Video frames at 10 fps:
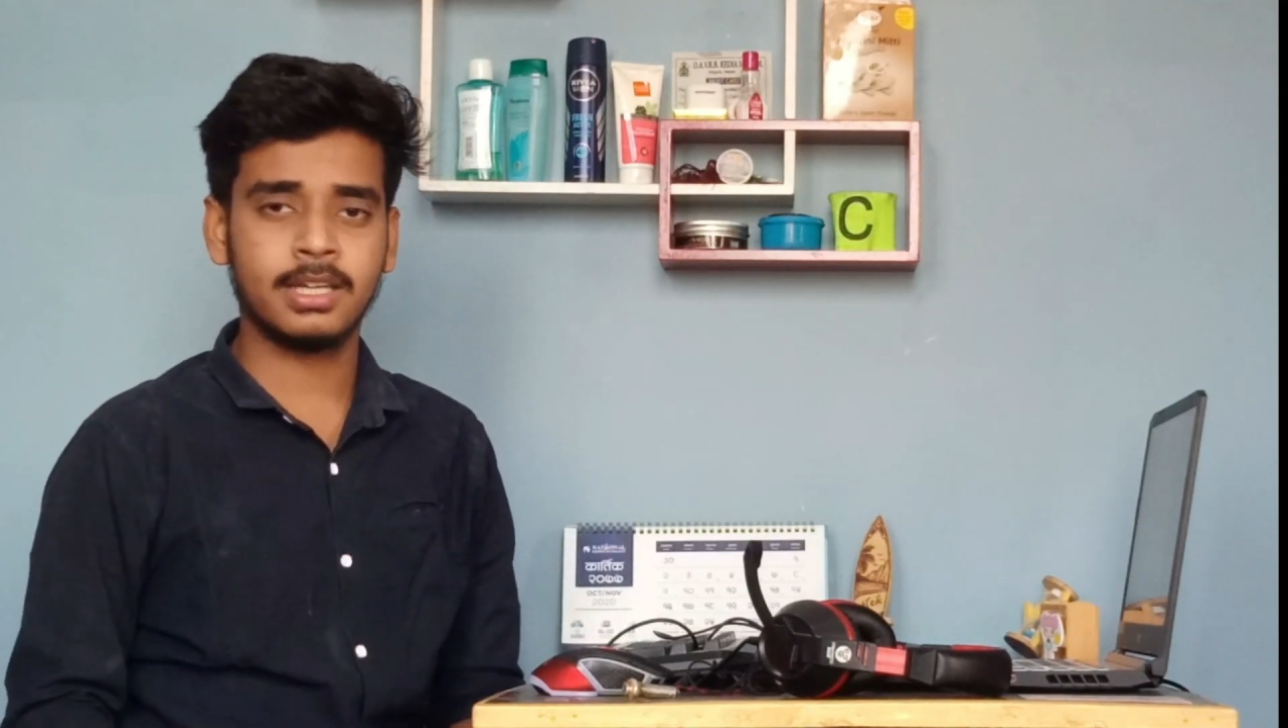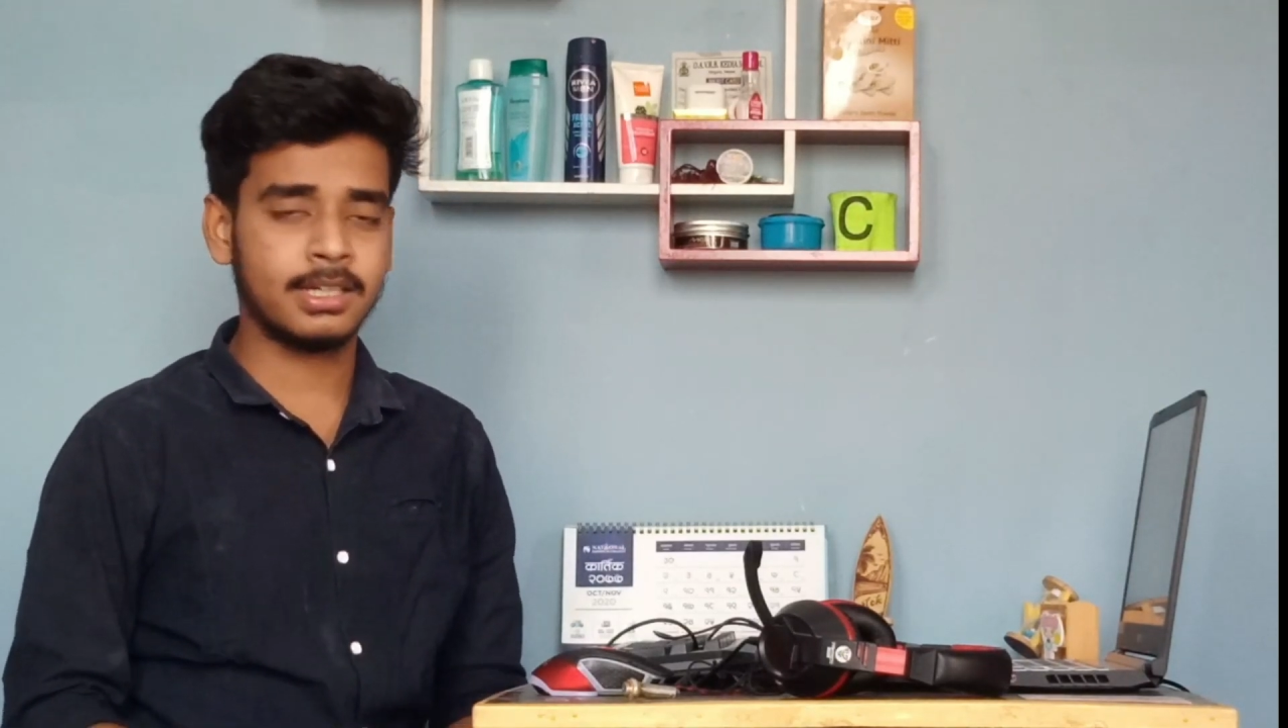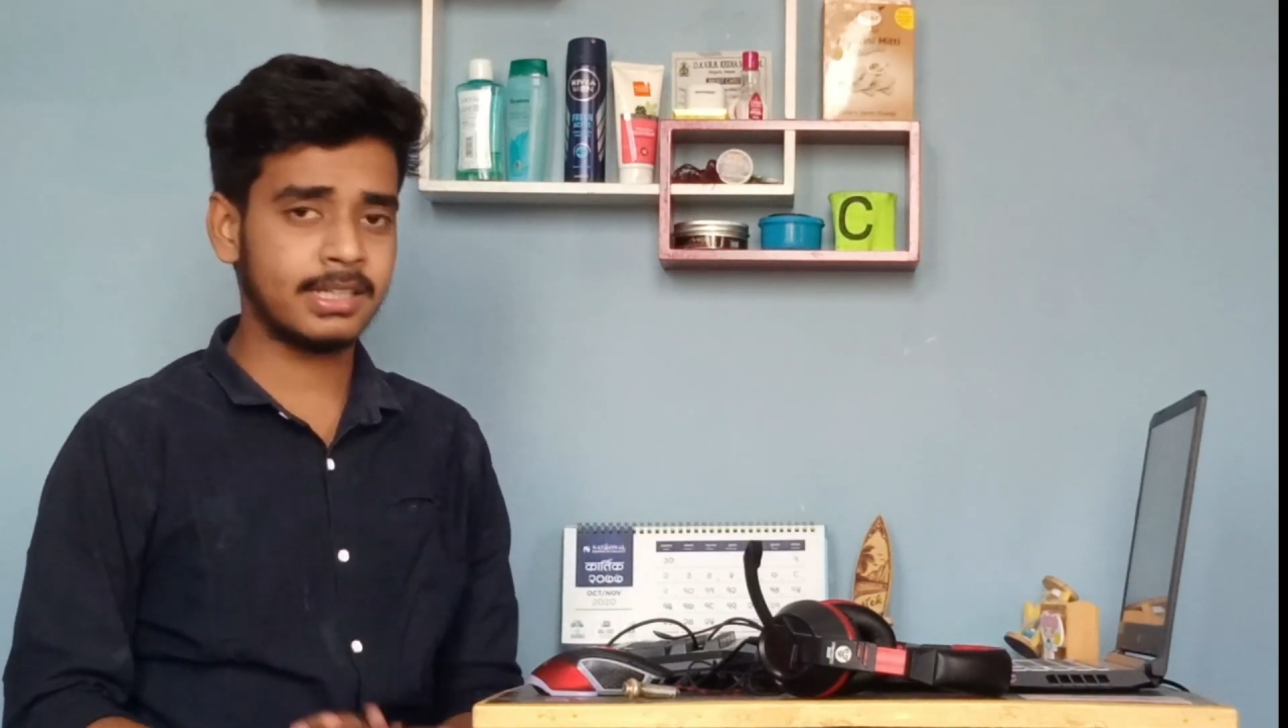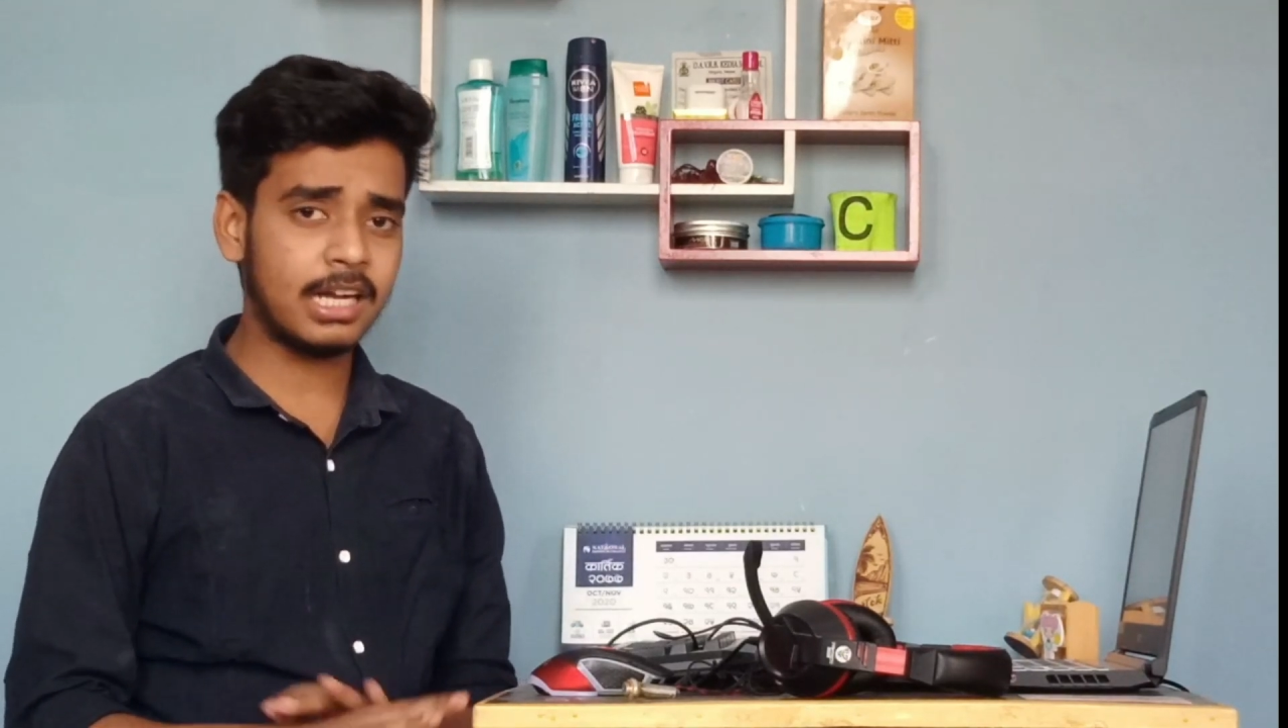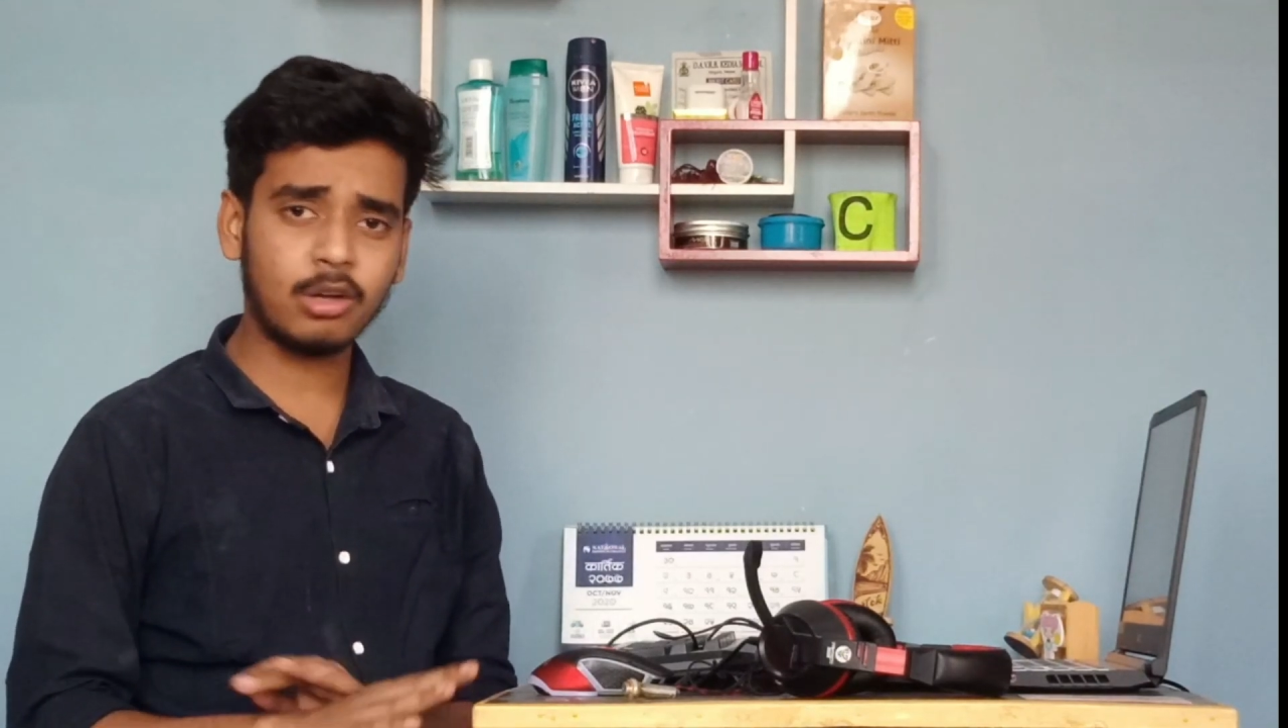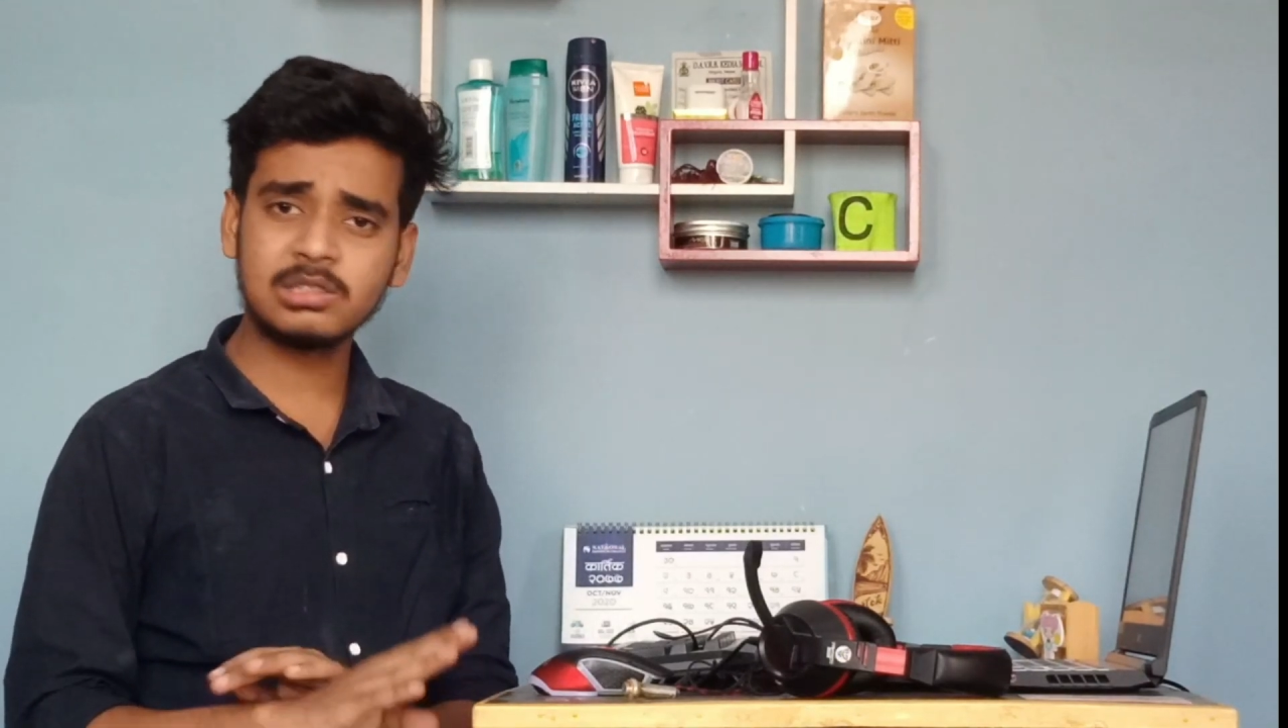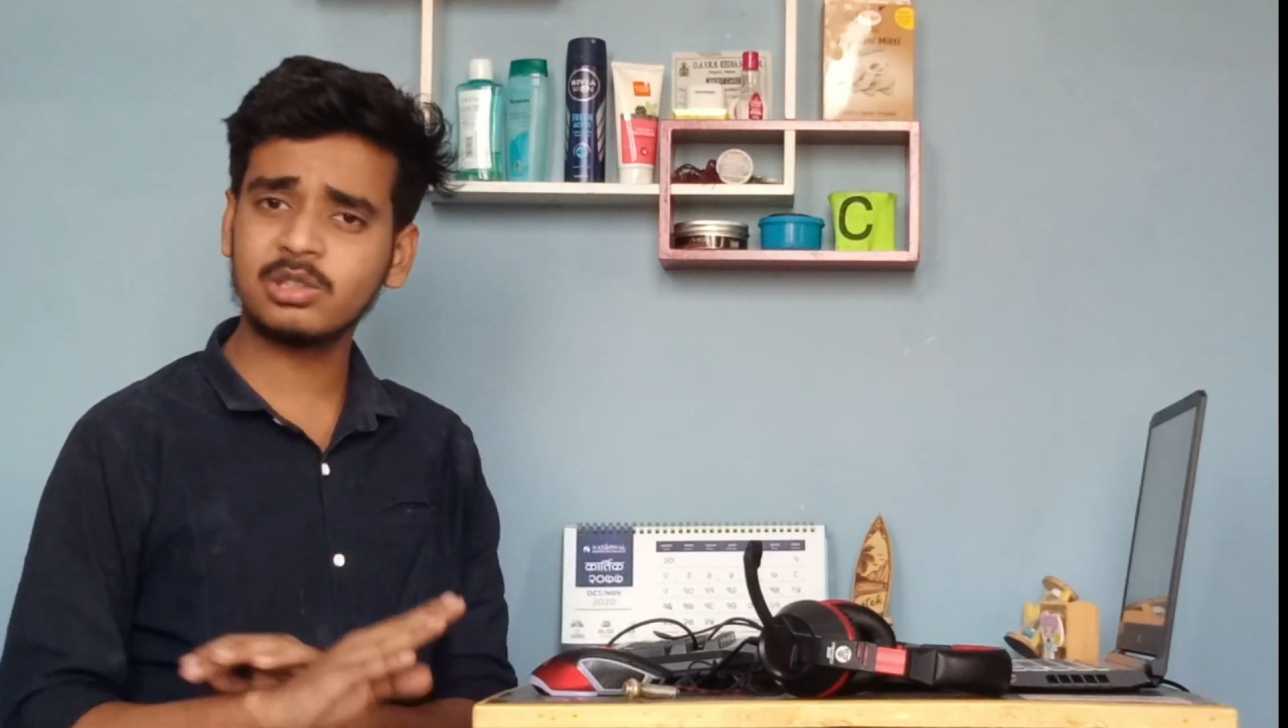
that also